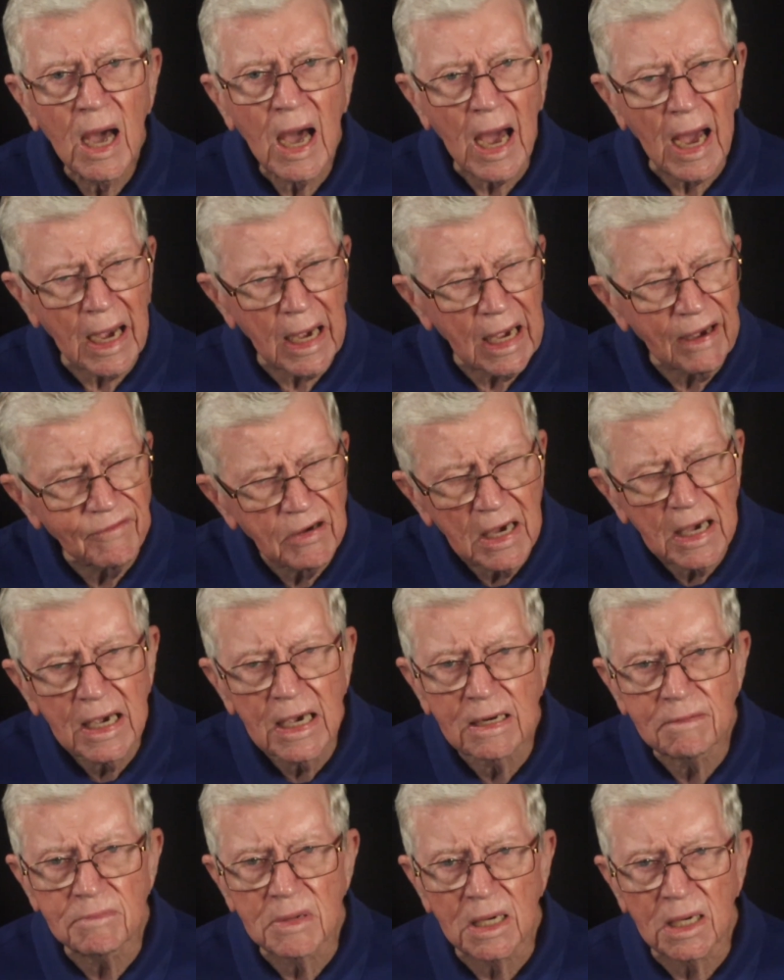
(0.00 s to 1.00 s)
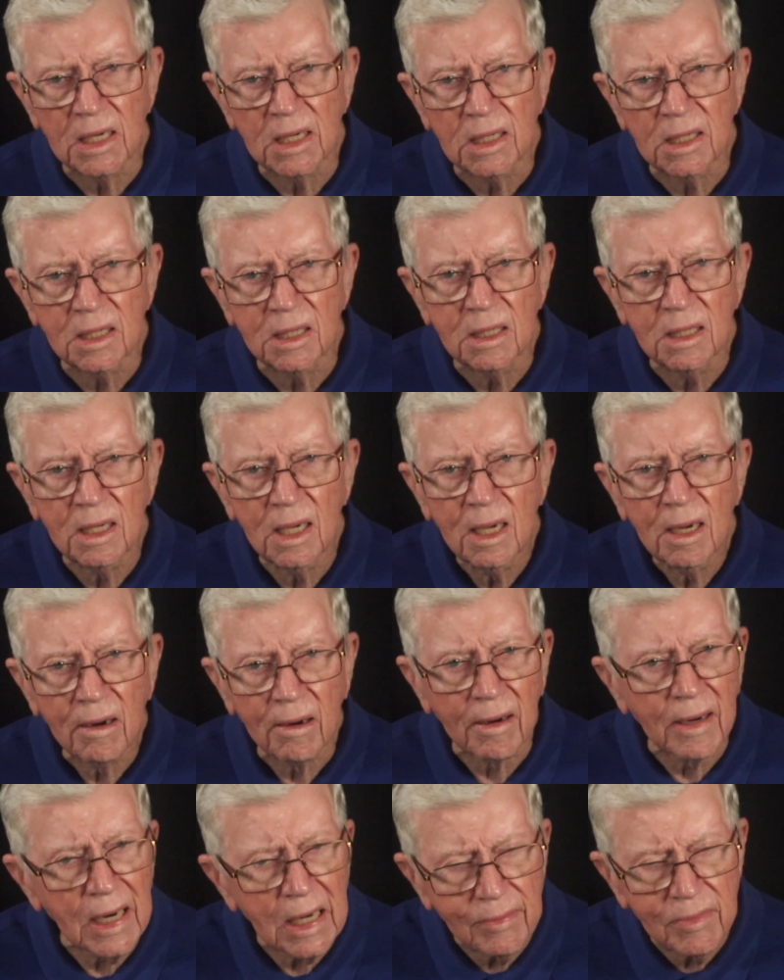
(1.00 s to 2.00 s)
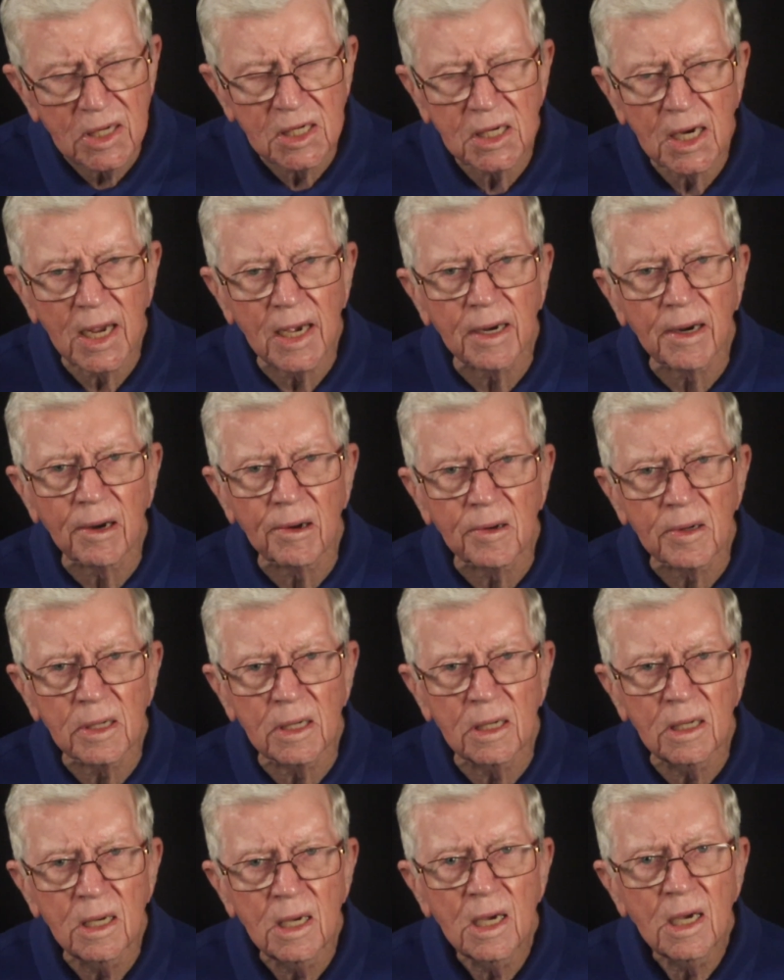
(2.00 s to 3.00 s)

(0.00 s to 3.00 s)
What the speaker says: I have a handmaid. Her name is Hagar.